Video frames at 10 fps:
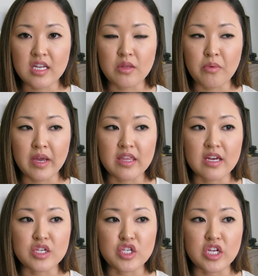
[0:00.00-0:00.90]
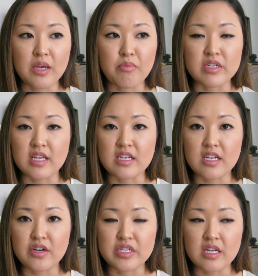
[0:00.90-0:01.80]
in the way that she
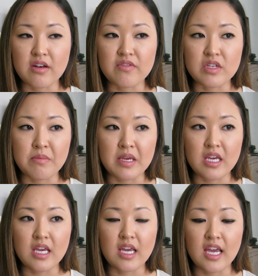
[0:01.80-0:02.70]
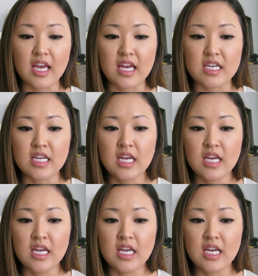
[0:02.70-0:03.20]
presented herself to me and